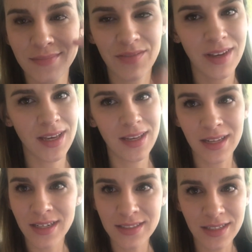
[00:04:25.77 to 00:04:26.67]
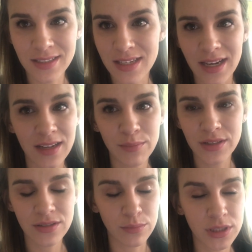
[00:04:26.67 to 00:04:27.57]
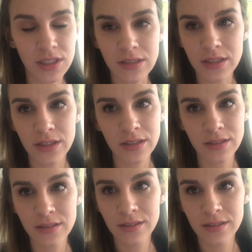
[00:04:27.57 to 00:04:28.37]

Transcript: if I can get it done today, it'd be so much easier.